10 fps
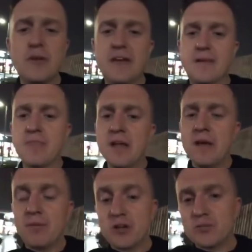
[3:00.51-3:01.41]
you hear,
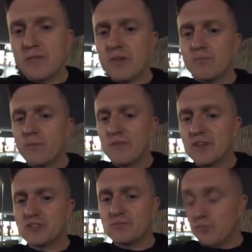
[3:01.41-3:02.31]
because with
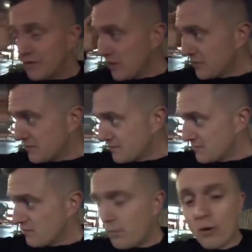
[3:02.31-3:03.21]
the
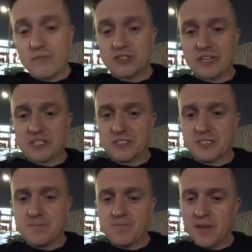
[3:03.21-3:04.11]
reporting
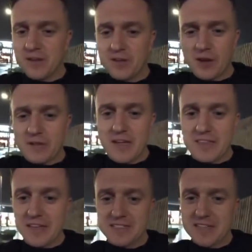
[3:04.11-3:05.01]
restrictions, you don't hear
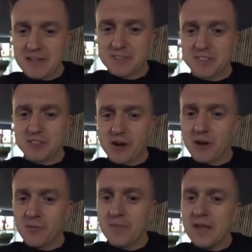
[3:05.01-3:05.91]
the ins and outs of the
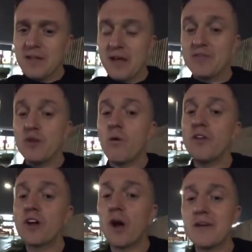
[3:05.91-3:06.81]
trial. Now, if you
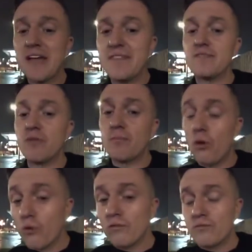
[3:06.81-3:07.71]
want to go and get
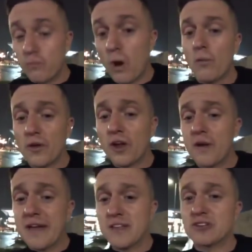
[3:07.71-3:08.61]

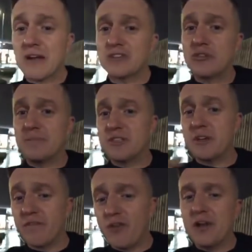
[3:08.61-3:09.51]
the transcripts so
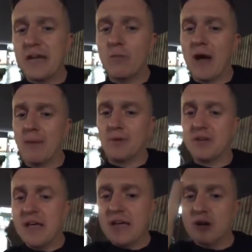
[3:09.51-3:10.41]
you can find out what
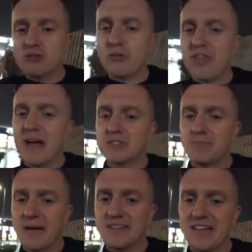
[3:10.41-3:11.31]
happened, it costs you
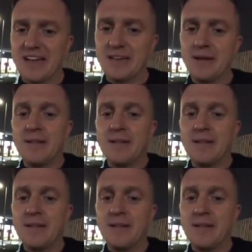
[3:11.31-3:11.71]
£1,000 a day.